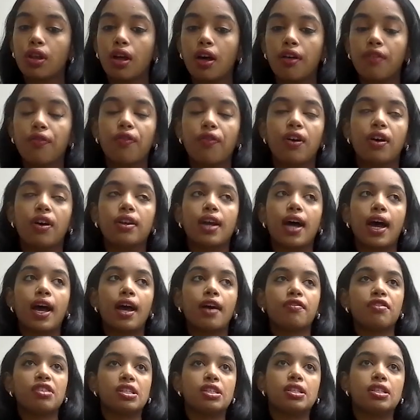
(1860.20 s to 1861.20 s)
a lot of fun. I
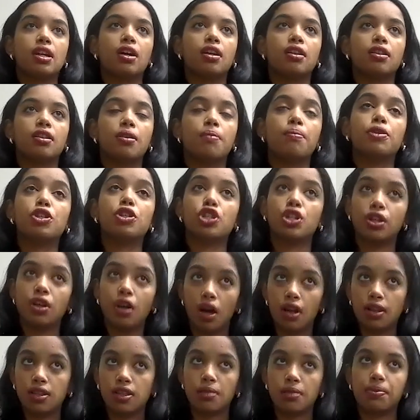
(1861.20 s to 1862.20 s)
haven't done the Mission
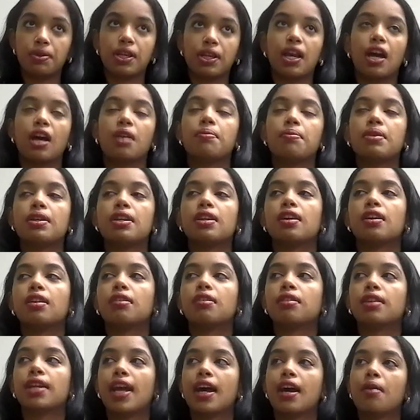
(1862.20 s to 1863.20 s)
Concept Academy
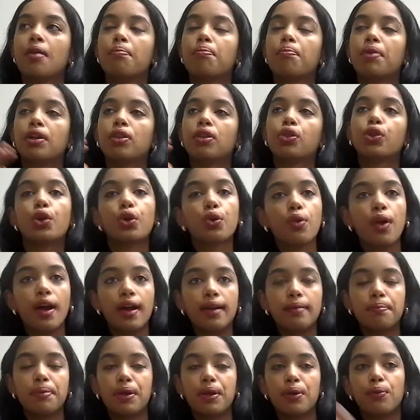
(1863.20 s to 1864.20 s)
yet, but through
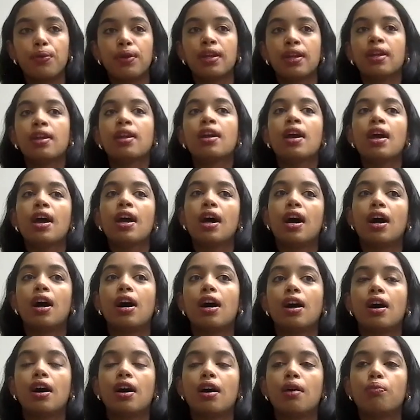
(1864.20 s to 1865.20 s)
NPW,
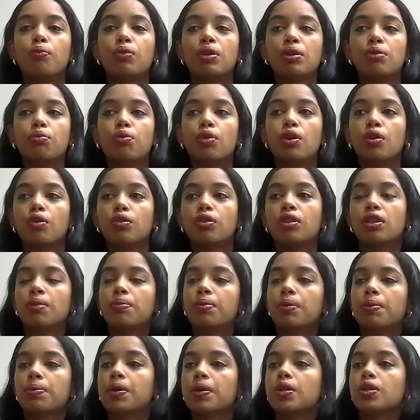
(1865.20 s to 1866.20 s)
we wrote
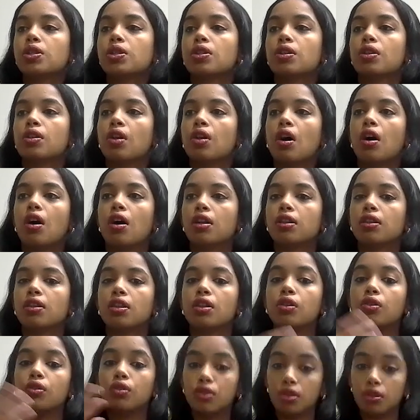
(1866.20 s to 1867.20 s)
the proposal on
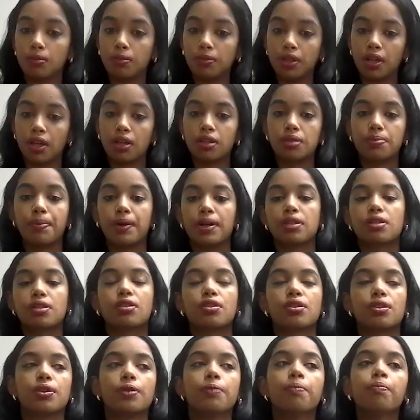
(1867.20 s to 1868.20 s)
the Lunar Dust
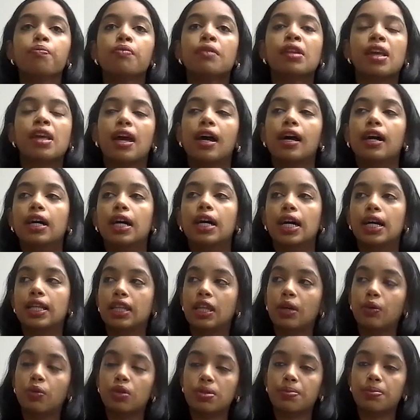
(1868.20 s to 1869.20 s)
Buster.
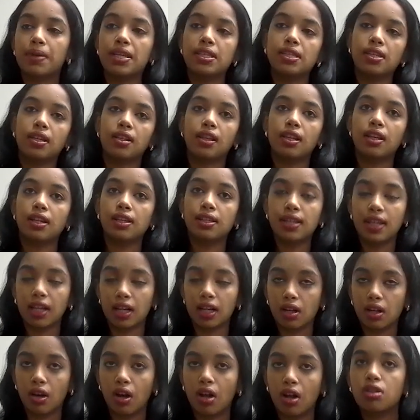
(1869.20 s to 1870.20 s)
There was basically a
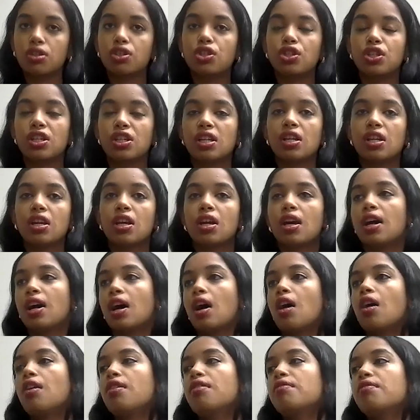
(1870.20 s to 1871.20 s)
technology
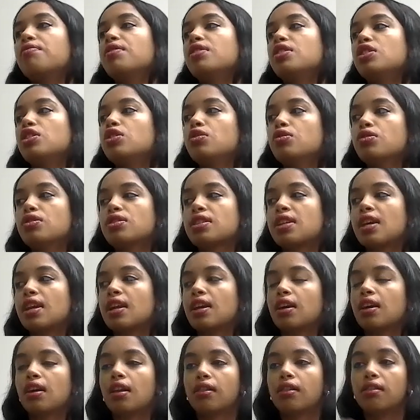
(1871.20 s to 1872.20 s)
of
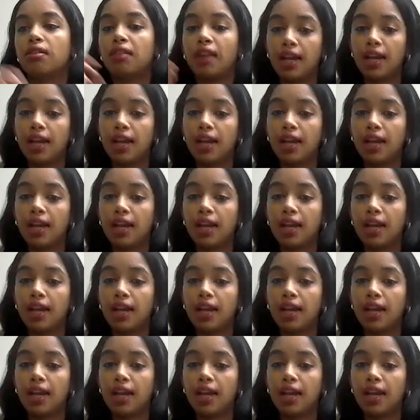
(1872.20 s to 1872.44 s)
using